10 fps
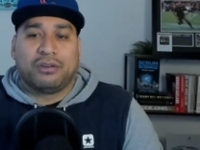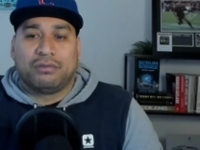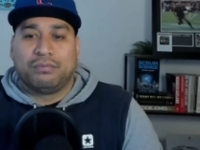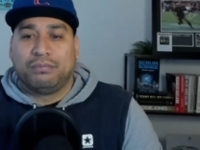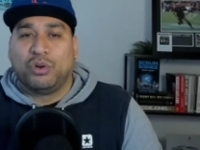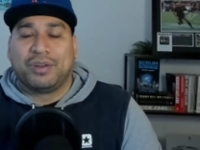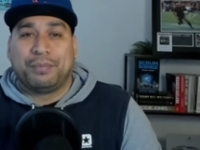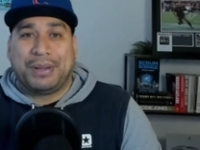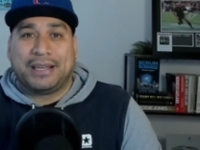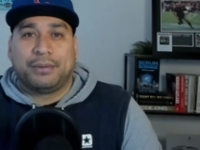moving
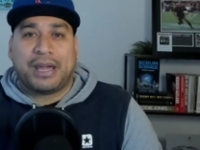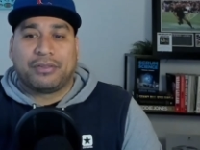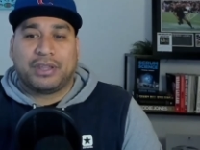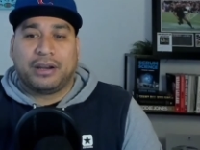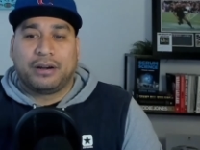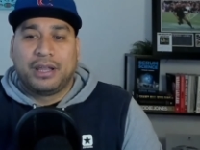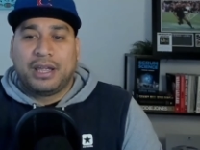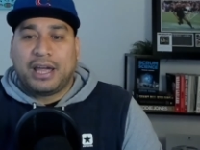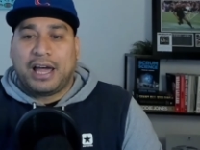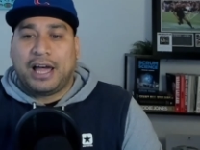Bielim out there.
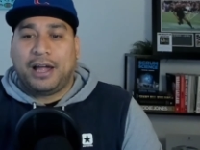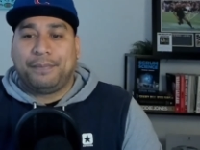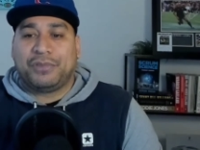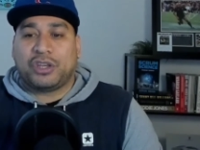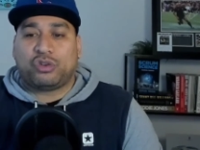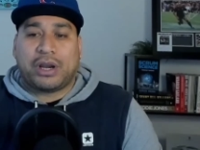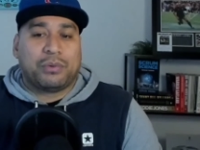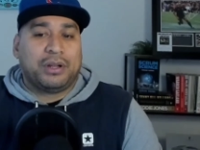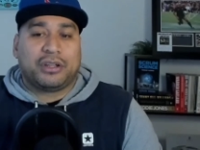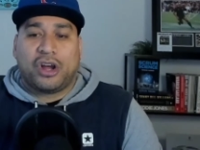
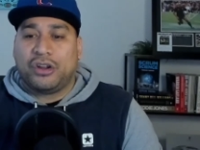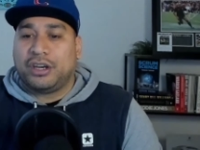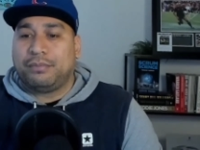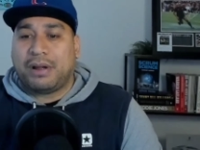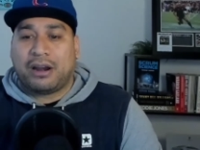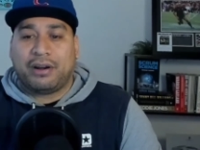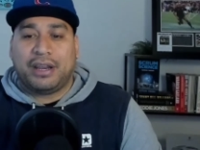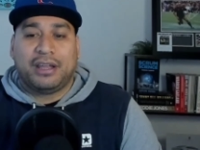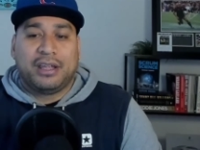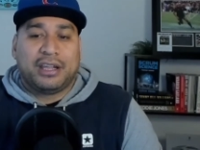Treadwell, Conan,
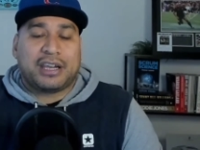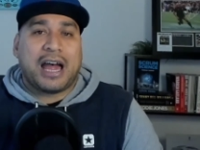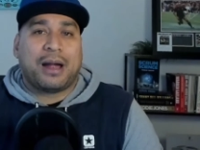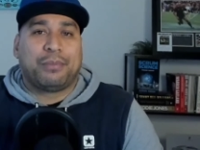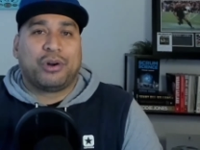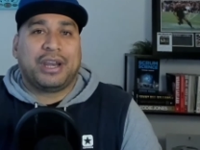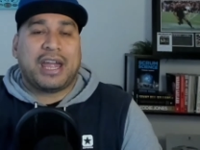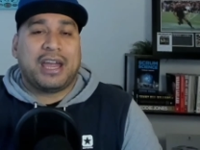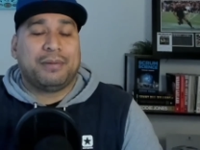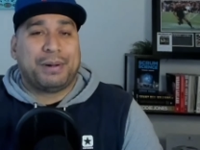Murray, Carberry,
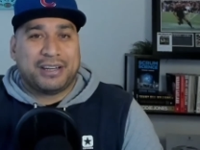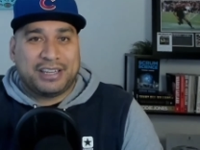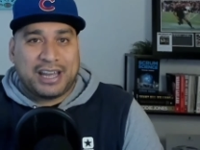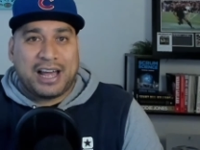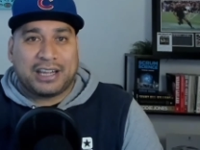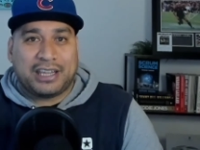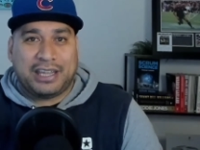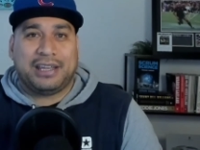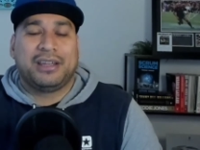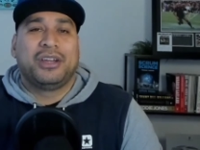and Bundy
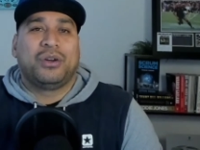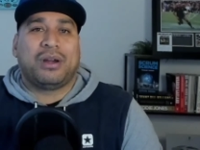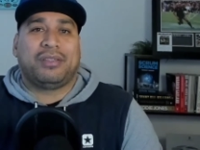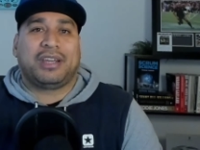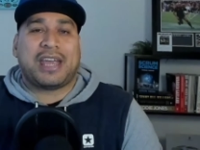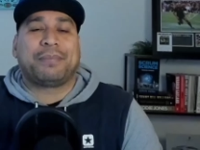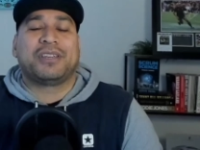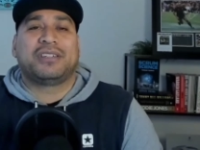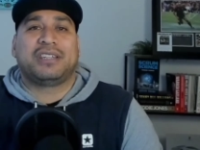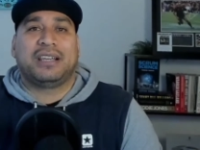Arki, who had the
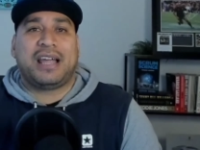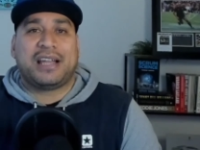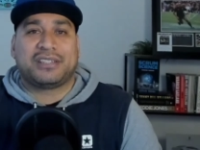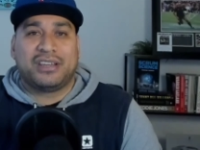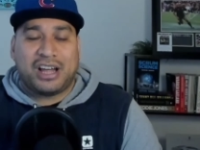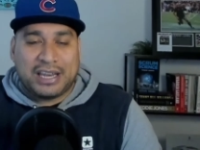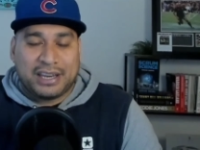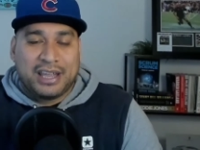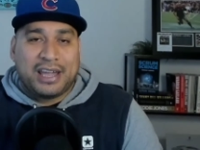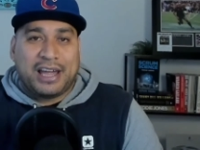captaincy last night,
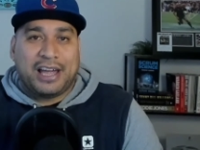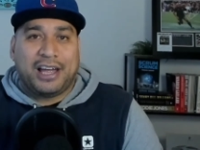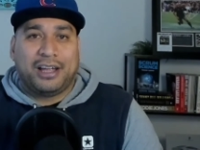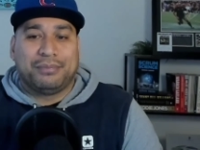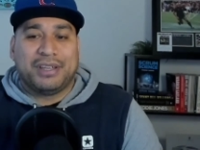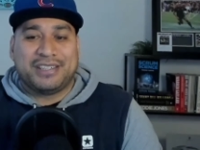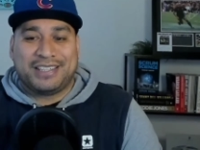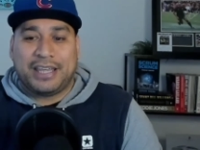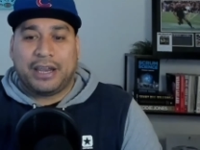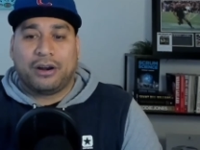is
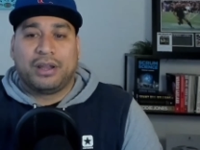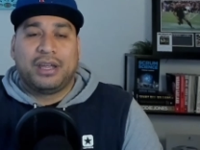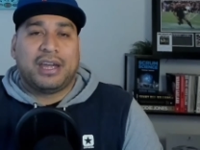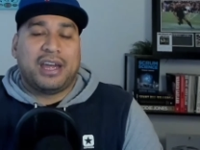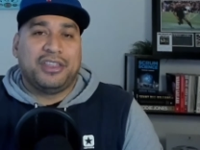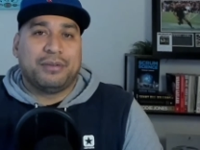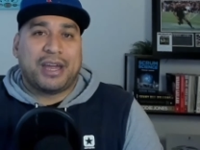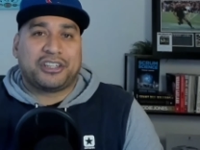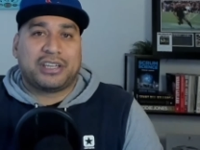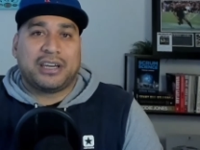there in the
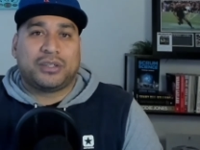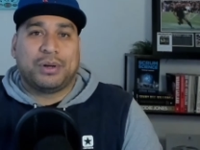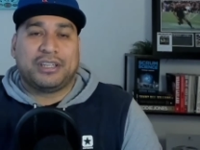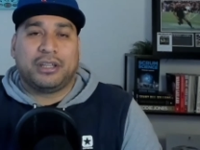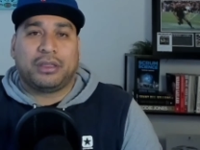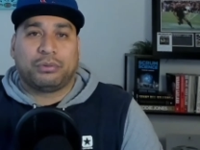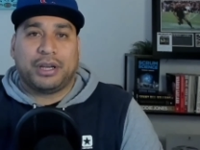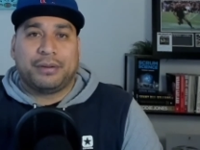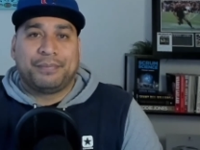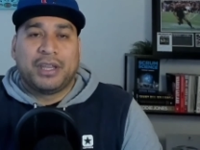match day 23.
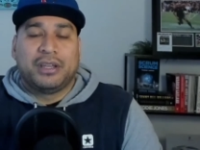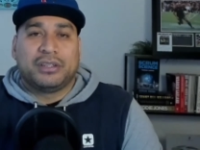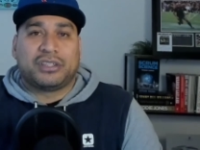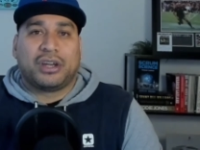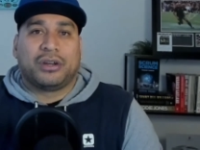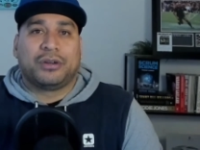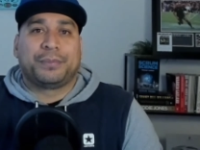So